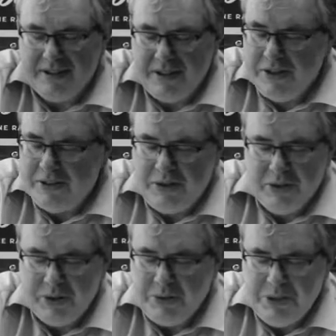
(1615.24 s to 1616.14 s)
you
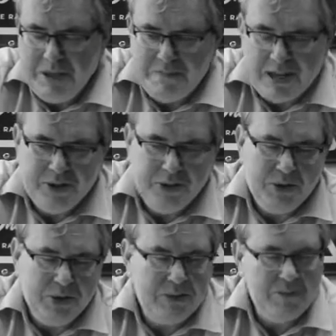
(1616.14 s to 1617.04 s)
can only imagine,
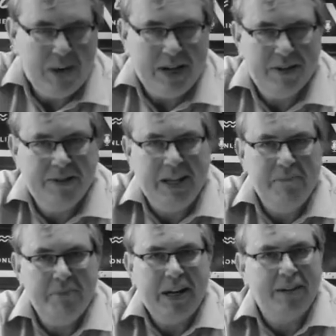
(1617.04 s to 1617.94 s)
looking back, the
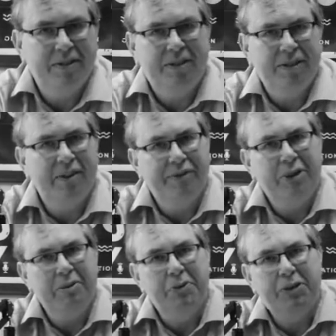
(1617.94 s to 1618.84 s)
impact that
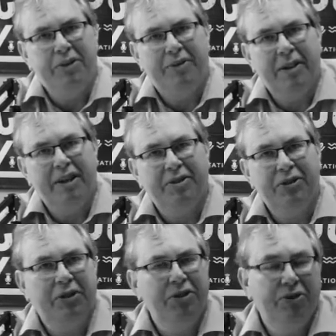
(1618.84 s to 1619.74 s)
film must have had and
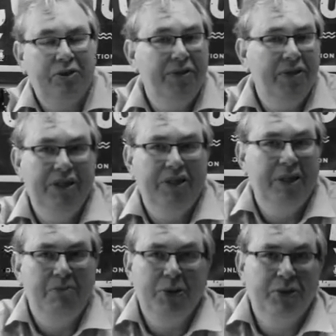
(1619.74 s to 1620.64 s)
the controversy that
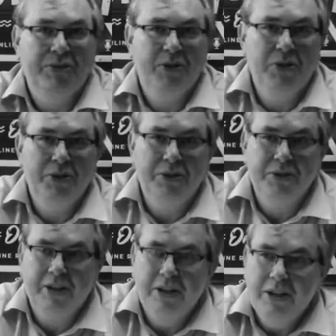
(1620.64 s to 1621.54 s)
it must have
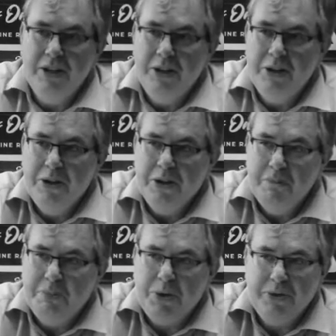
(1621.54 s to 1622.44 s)
caused.
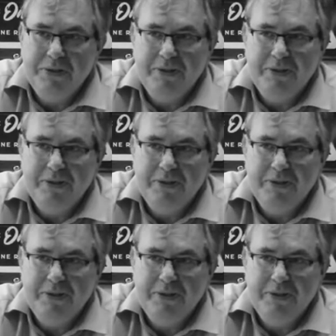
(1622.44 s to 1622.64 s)
But